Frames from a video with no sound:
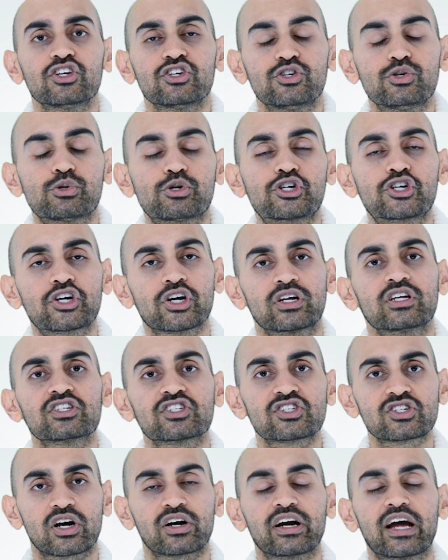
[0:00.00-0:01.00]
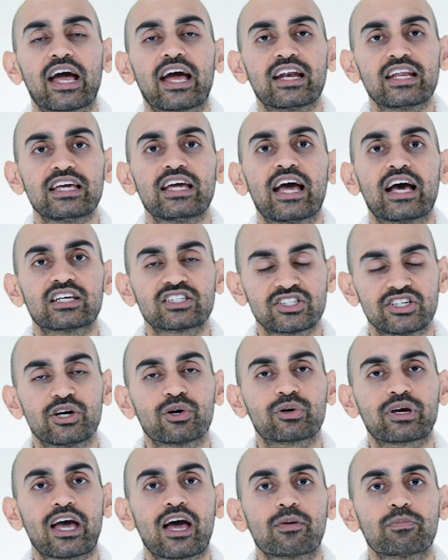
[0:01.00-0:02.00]
You shouldn't start any S E
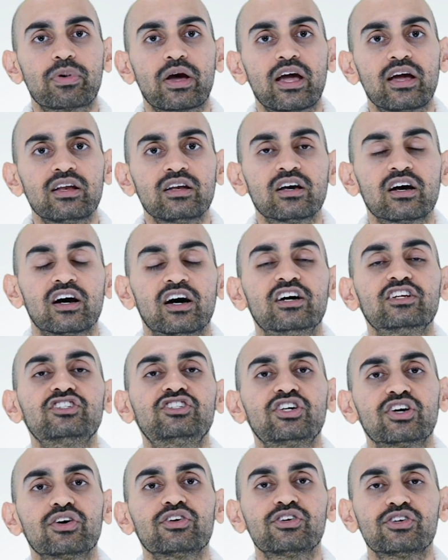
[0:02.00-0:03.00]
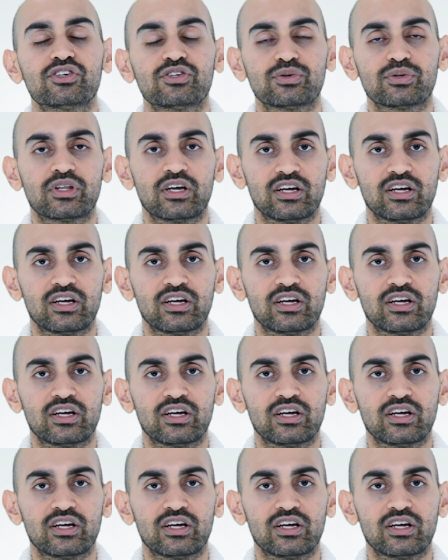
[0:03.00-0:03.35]
O campaign until you do